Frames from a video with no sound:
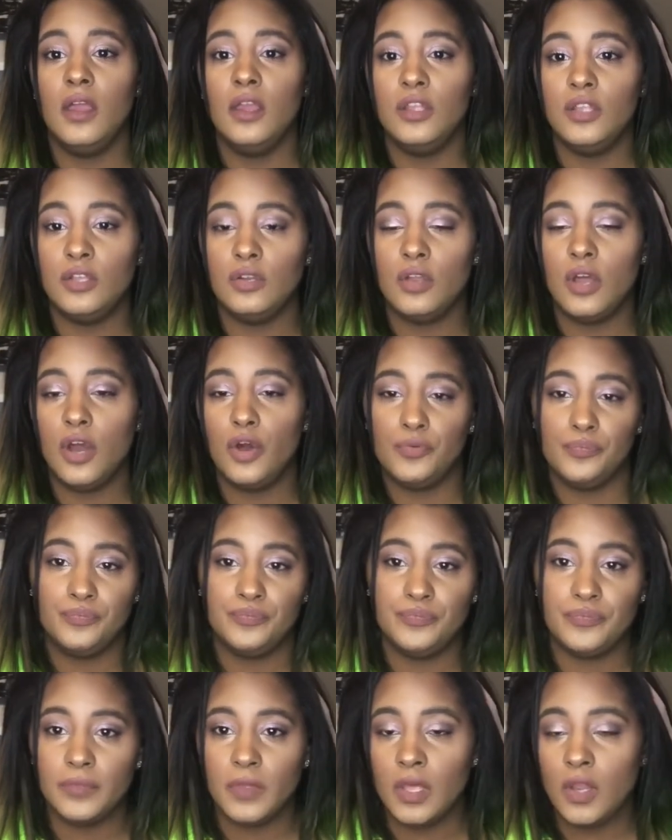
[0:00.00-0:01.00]
you know,
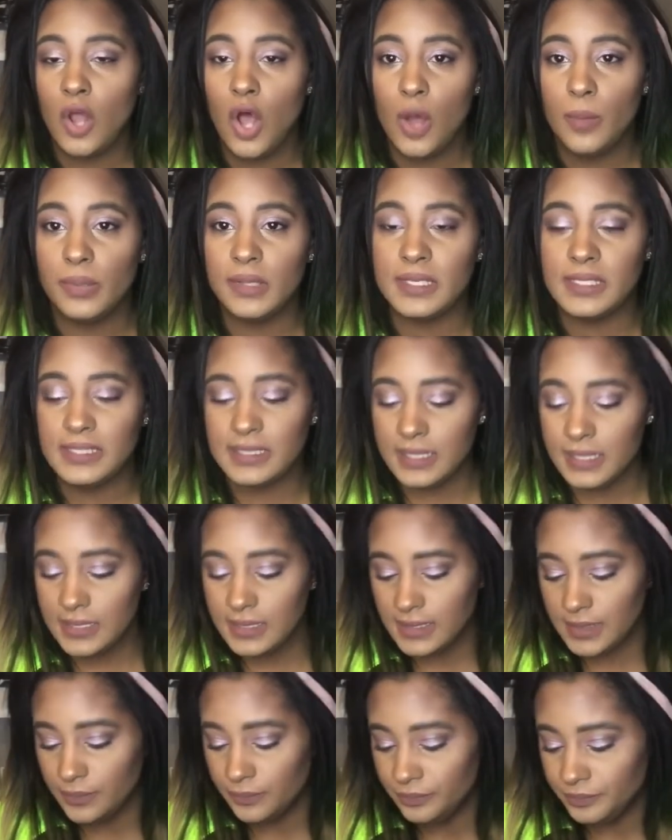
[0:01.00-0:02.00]
in all
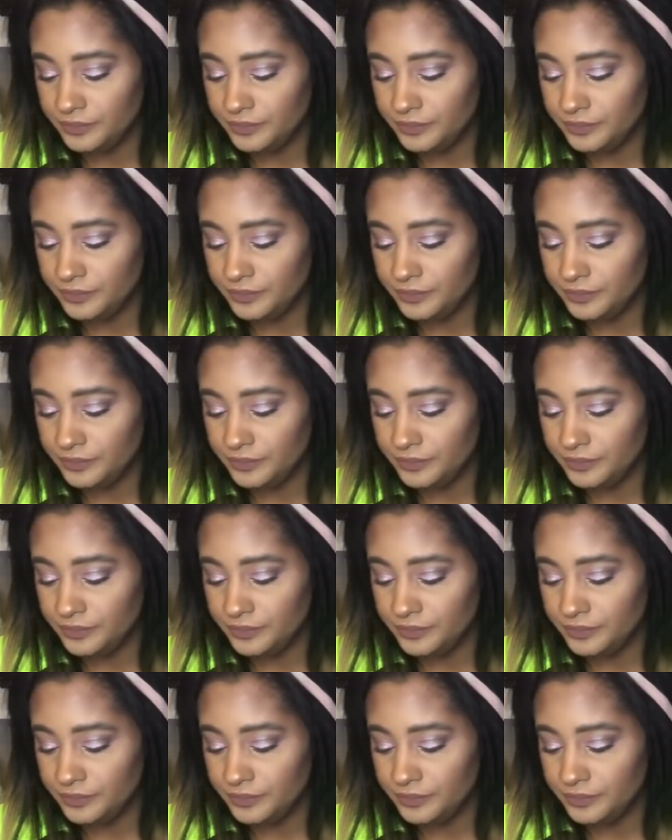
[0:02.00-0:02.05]
places.